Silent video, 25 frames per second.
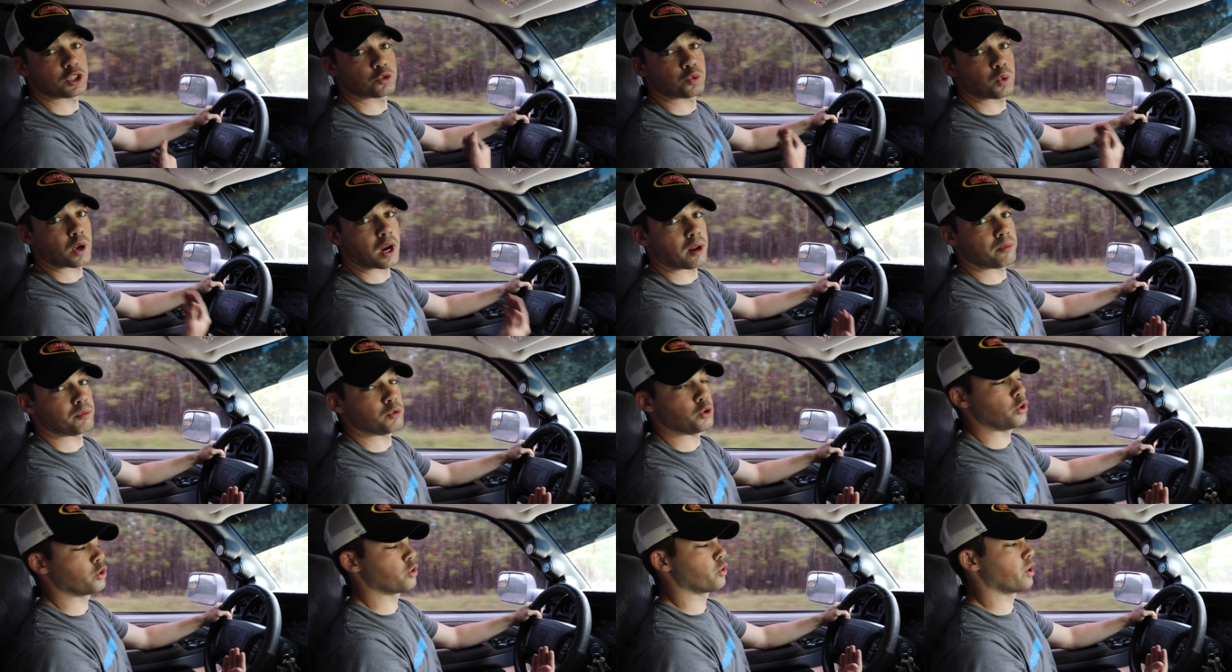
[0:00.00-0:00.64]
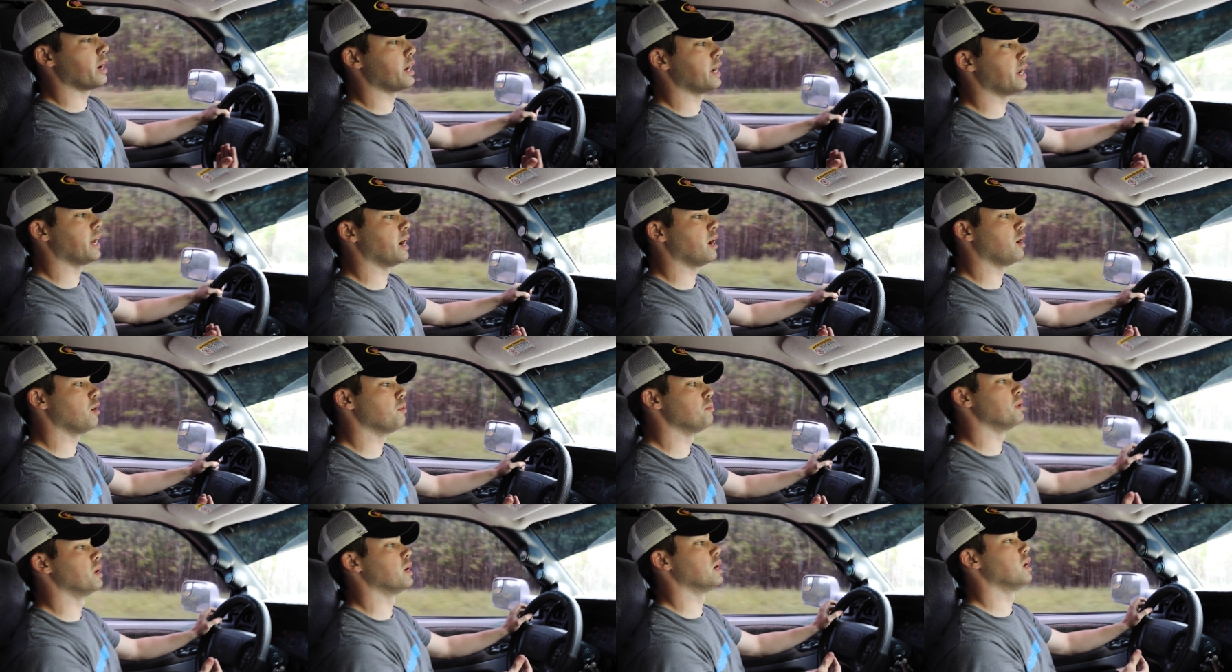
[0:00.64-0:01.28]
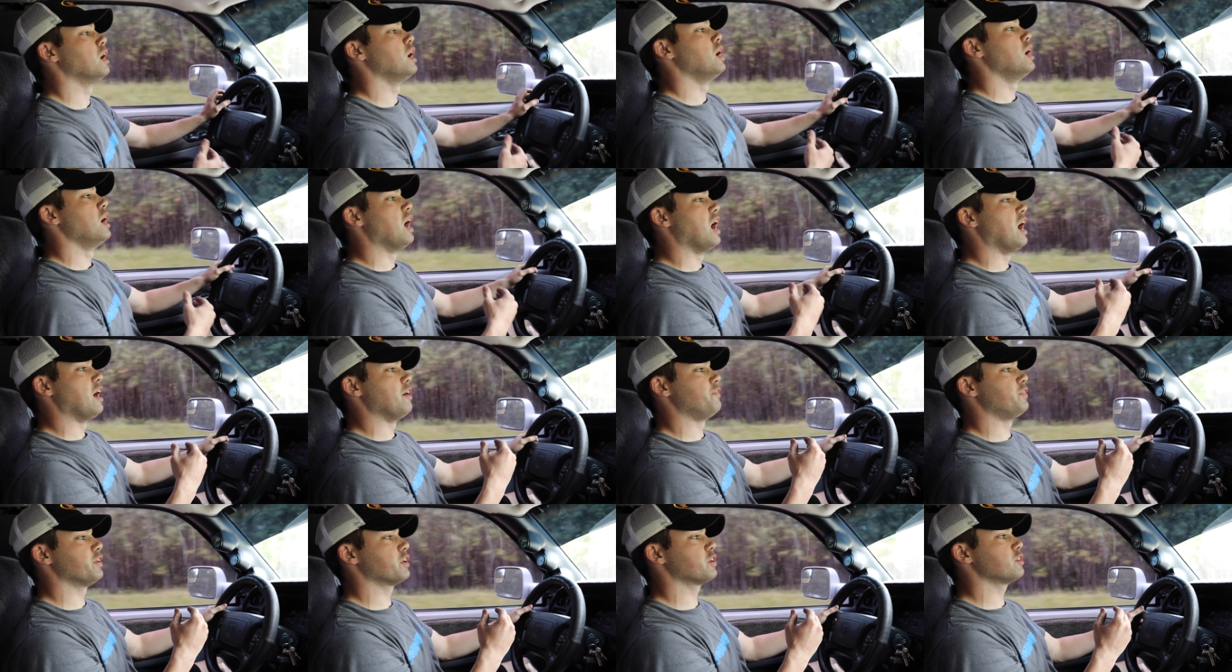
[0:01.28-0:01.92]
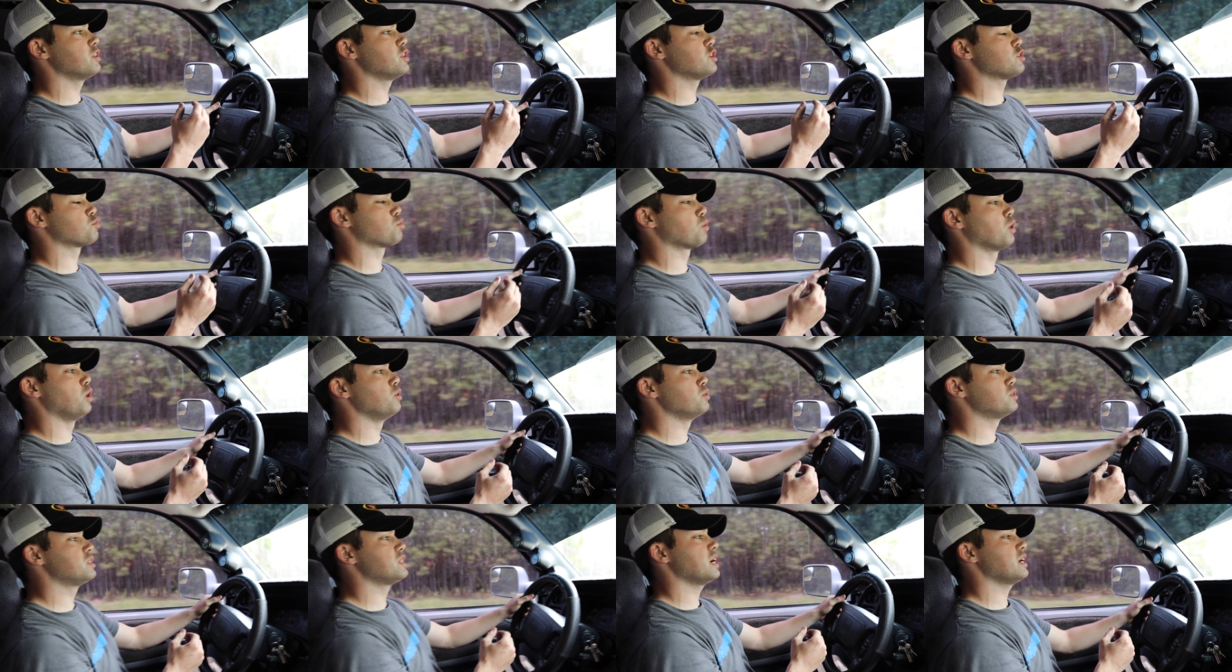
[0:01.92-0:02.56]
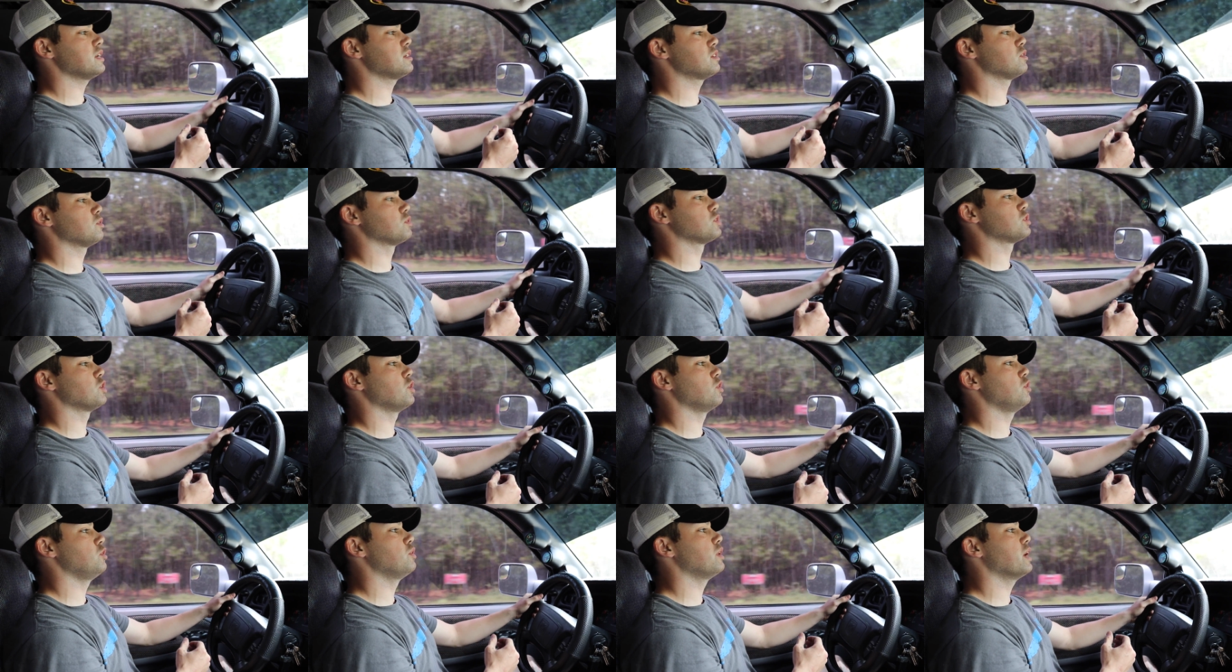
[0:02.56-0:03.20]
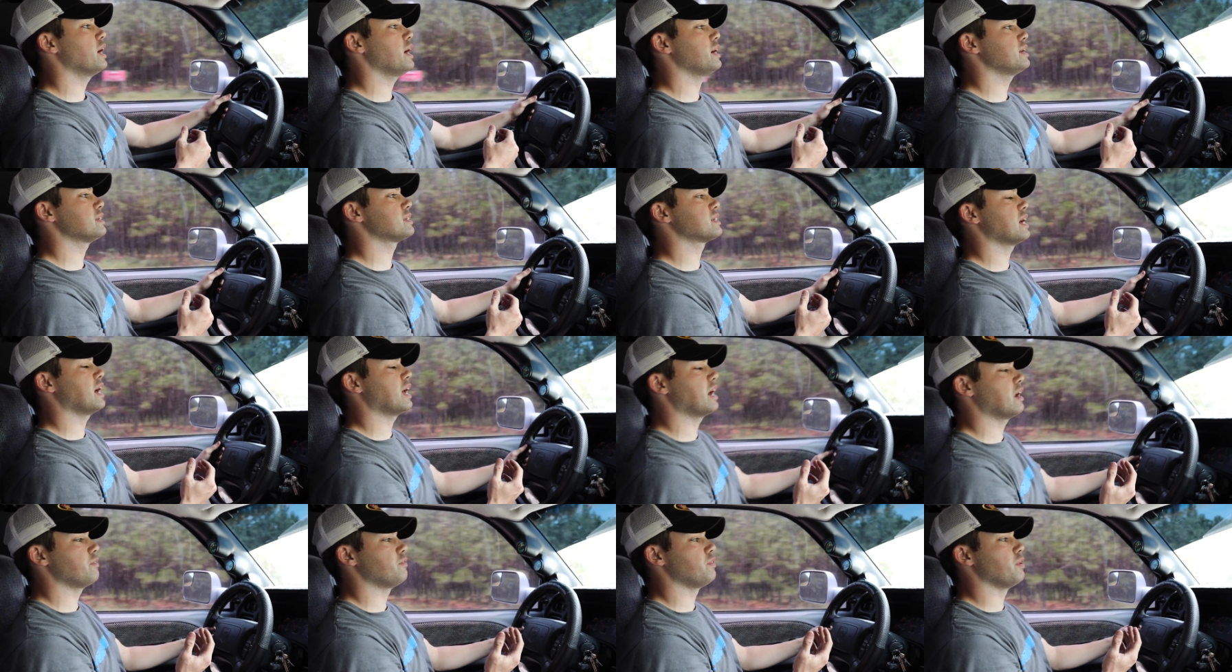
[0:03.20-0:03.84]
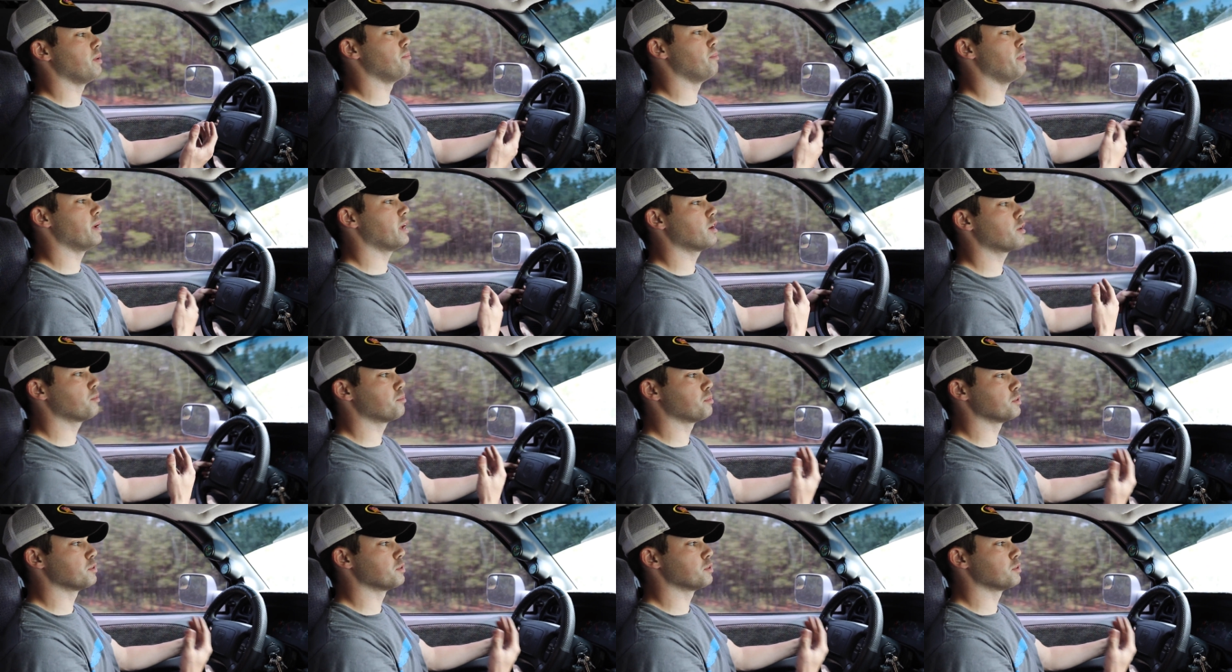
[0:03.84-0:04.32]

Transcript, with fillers: is what I'm doing right now. But I figured this road test will show you guys kind of a better